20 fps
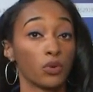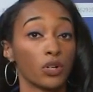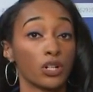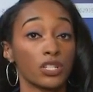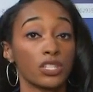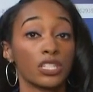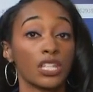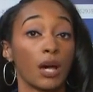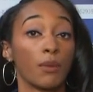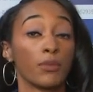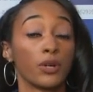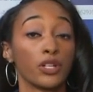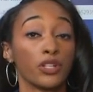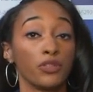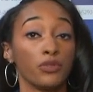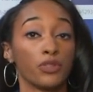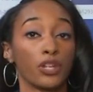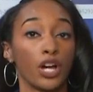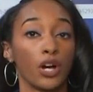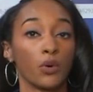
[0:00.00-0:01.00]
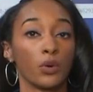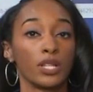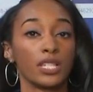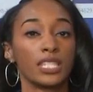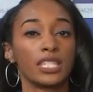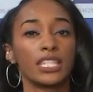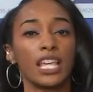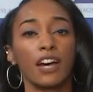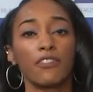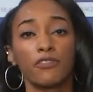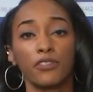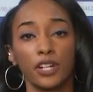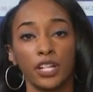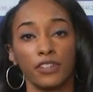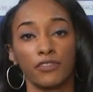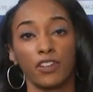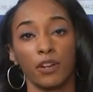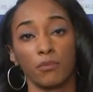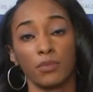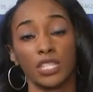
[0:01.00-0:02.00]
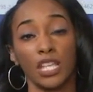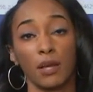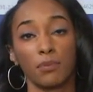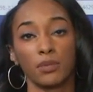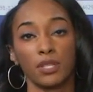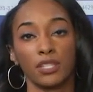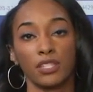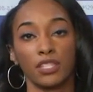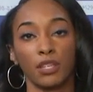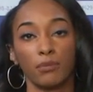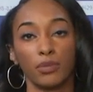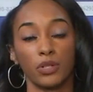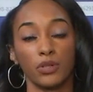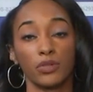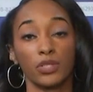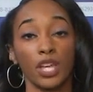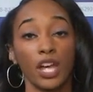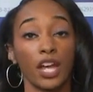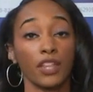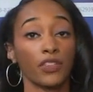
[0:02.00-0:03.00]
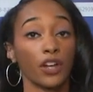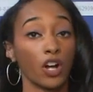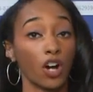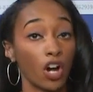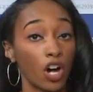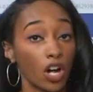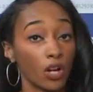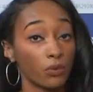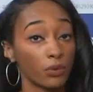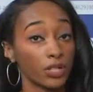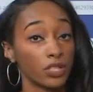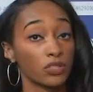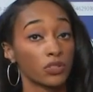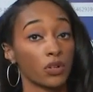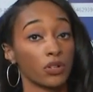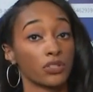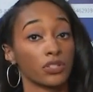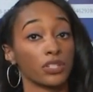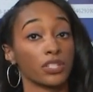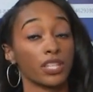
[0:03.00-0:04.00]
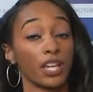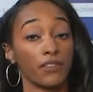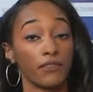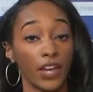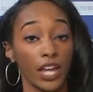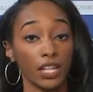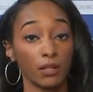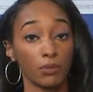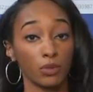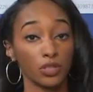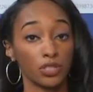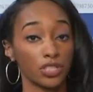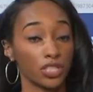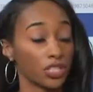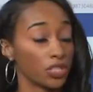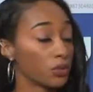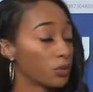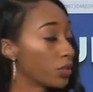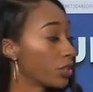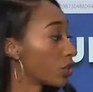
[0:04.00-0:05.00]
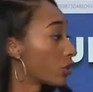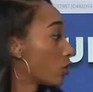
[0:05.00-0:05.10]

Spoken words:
or someone you know is suffering from substance abuse, there are resources available to you. Here